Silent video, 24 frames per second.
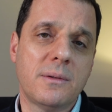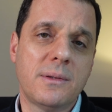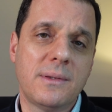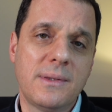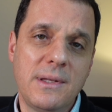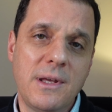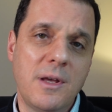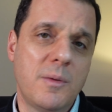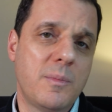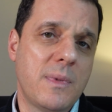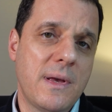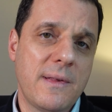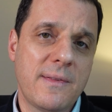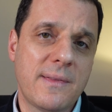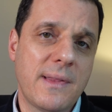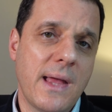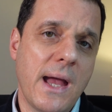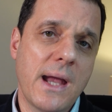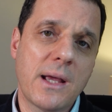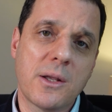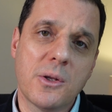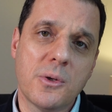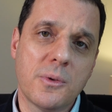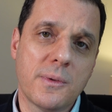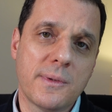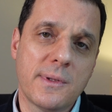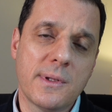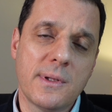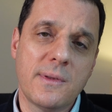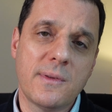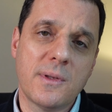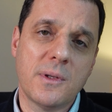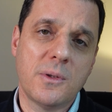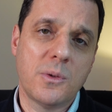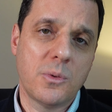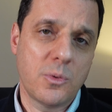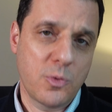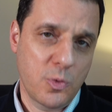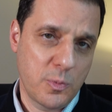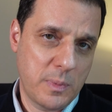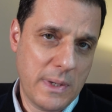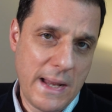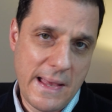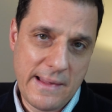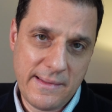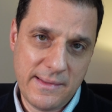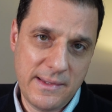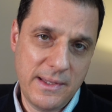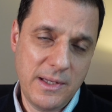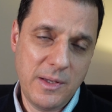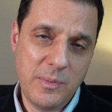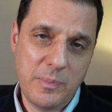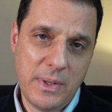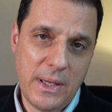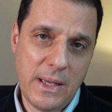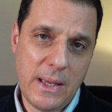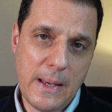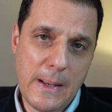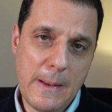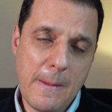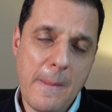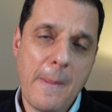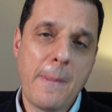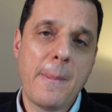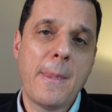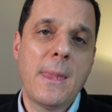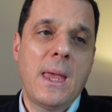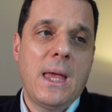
TMS diagnosis and neuroplastic pain,